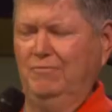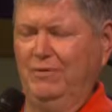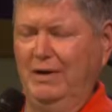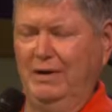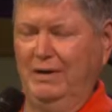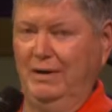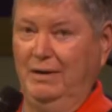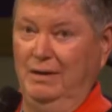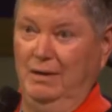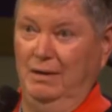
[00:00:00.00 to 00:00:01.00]
finally,
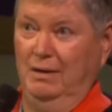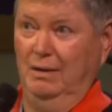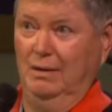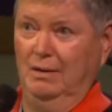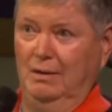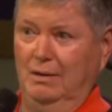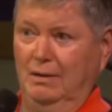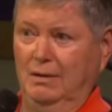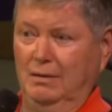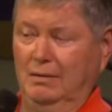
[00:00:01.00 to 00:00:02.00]
they
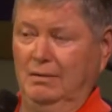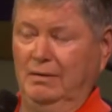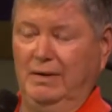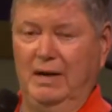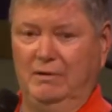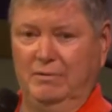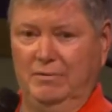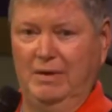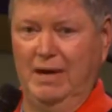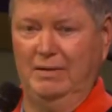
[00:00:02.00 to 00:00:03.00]

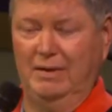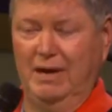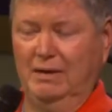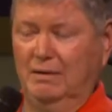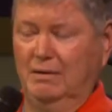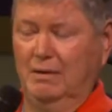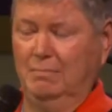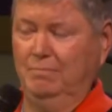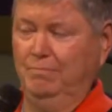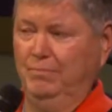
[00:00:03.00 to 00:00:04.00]
had the doctor
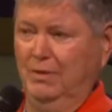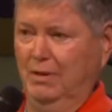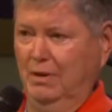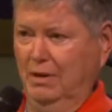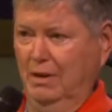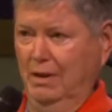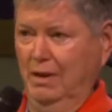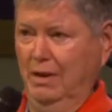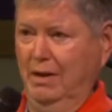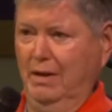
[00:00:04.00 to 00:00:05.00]
come,
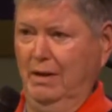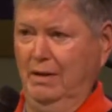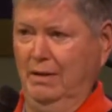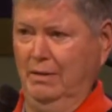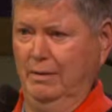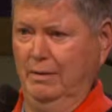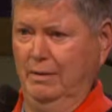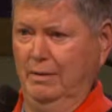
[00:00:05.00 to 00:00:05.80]
and